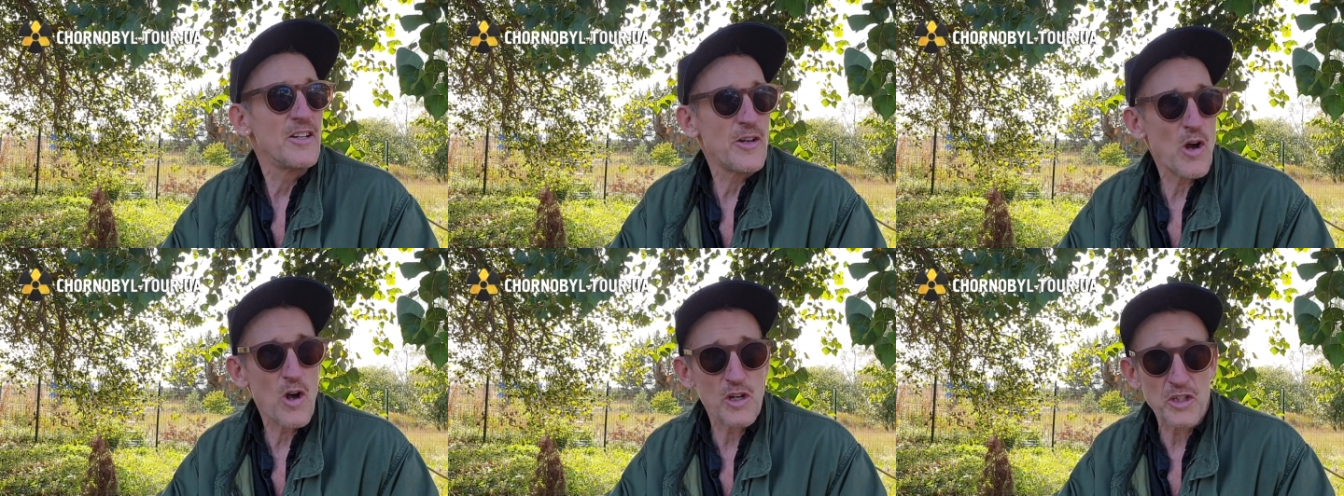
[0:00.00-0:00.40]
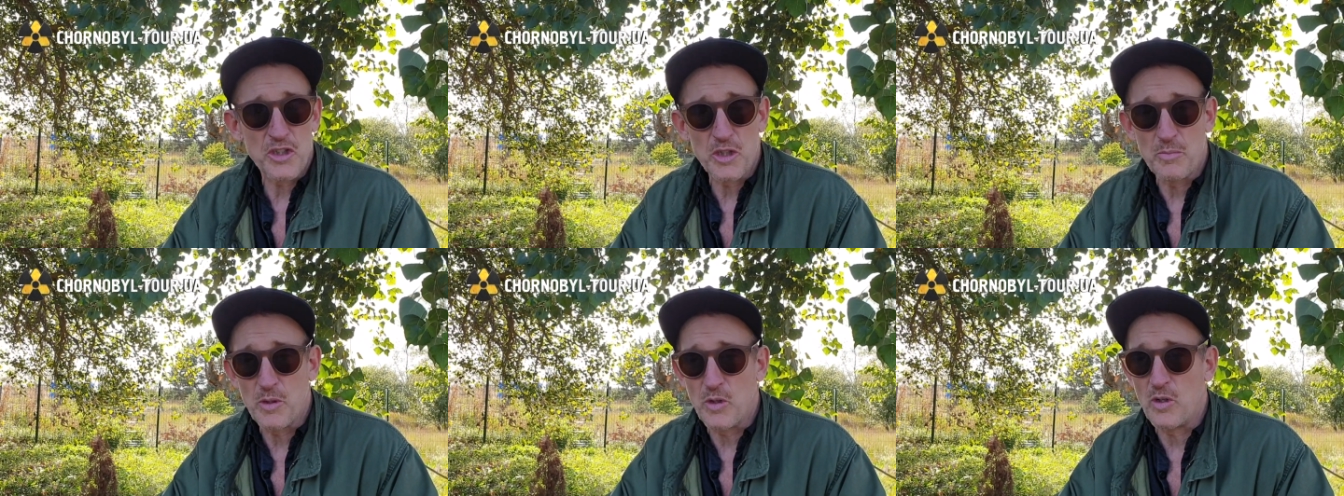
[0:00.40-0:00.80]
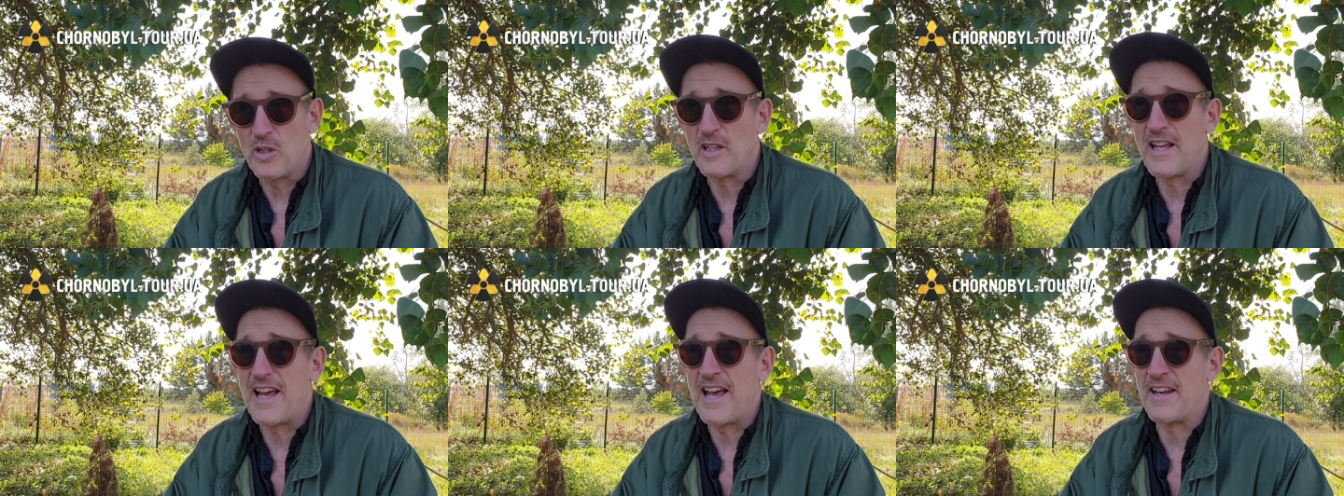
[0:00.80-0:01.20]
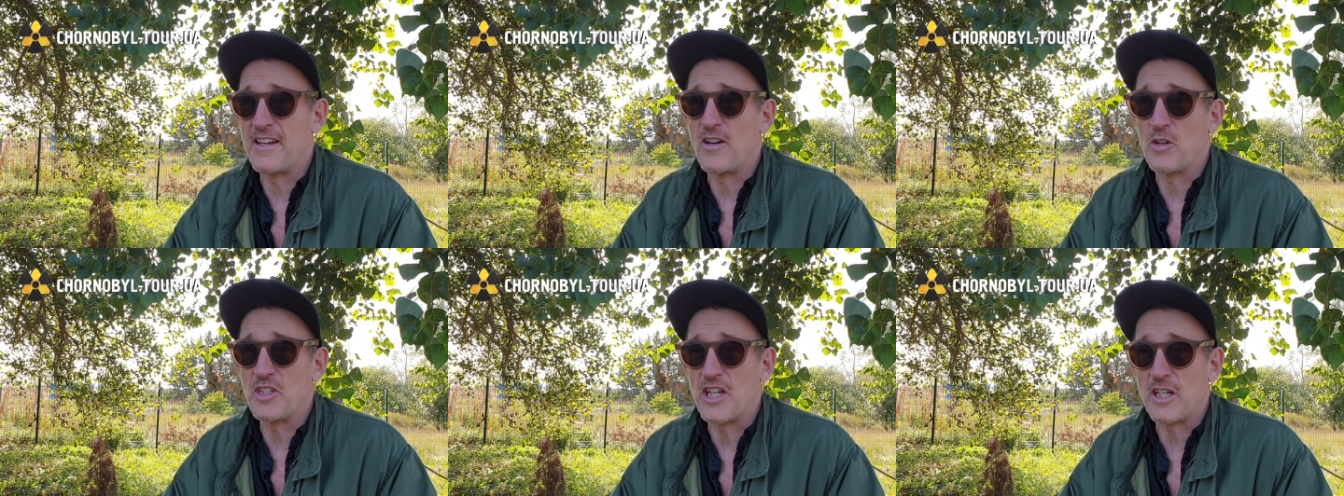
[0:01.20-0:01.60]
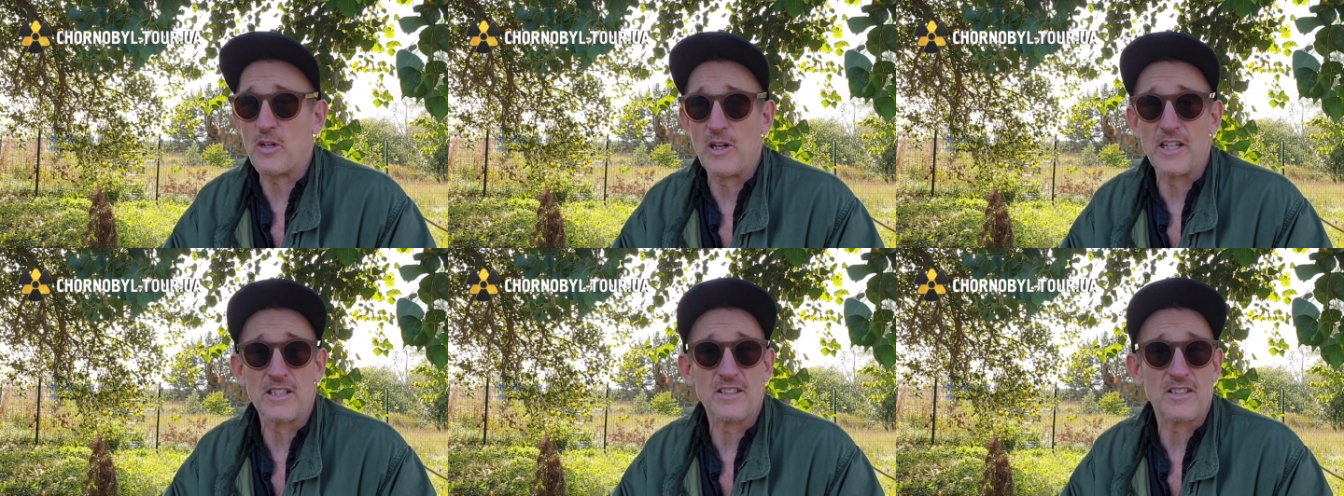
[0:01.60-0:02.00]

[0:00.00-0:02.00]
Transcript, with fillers: knowledgeable and articulate